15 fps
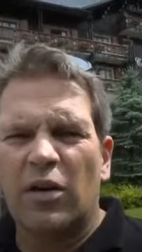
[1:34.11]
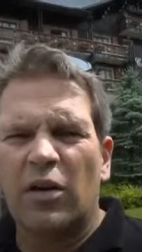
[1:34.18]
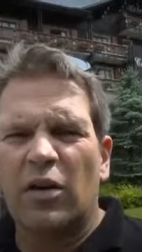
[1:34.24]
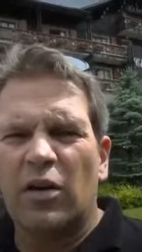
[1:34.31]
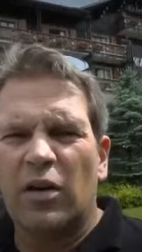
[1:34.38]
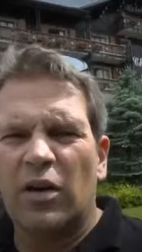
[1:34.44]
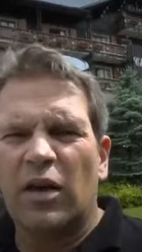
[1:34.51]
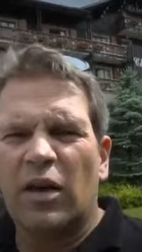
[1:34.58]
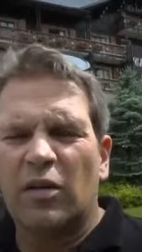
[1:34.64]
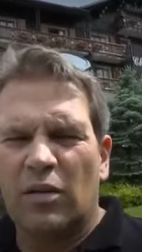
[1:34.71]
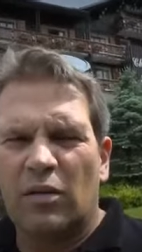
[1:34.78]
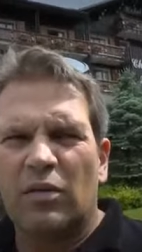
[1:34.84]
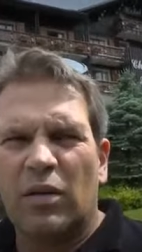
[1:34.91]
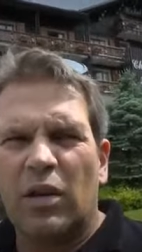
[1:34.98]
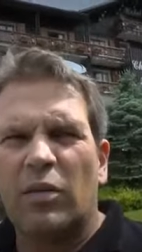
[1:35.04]
uh, he can
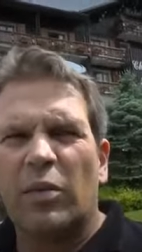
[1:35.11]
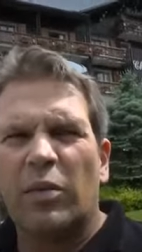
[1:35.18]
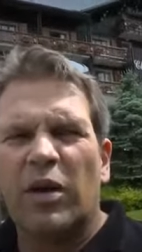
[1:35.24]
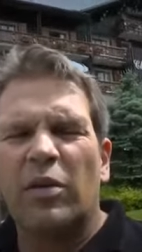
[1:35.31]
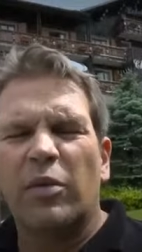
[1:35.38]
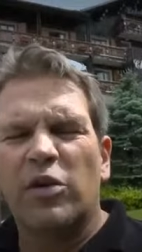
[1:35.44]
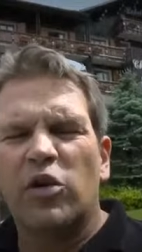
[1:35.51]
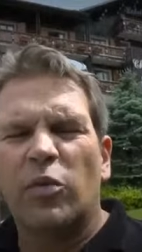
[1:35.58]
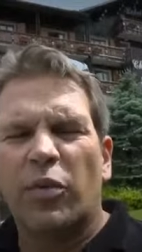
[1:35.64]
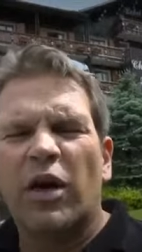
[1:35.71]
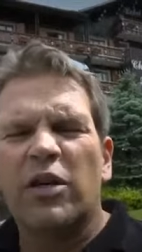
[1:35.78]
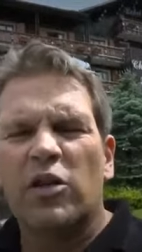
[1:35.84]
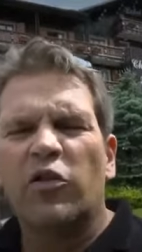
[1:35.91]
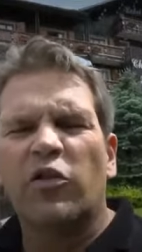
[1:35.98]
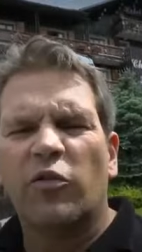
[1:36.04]
he will be, he will
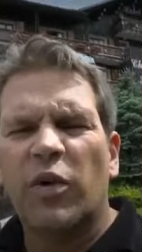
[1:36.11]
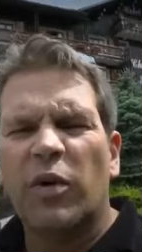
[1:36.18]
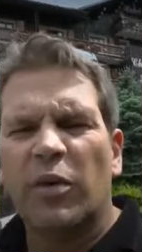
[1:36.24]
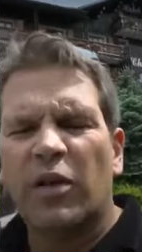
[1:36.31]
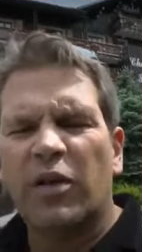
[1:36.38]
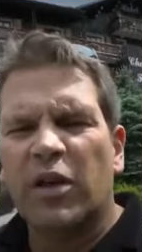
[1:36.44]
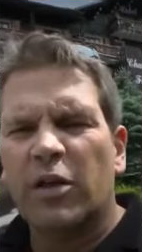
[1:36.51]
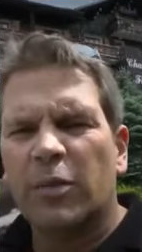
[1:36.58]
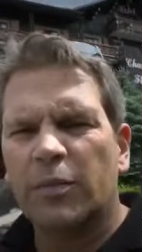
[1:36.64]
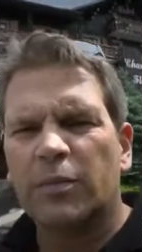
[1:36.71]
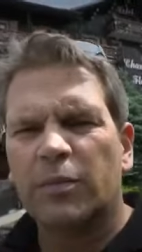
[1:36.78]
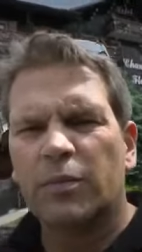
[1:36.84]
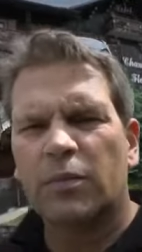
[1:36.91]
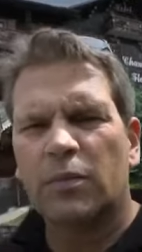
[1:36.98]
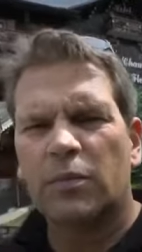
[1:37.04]
surprise a lot of people. I
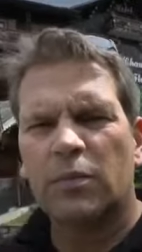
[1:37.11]
think.